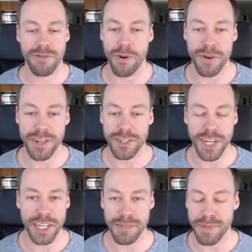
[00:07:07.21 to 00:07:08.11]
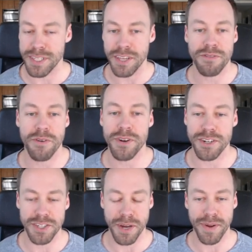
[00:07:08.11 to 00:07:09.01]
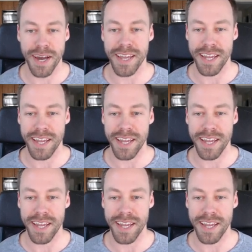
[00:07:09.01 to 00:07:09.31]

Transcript: throw it into ChatGPT, throw it into Gemini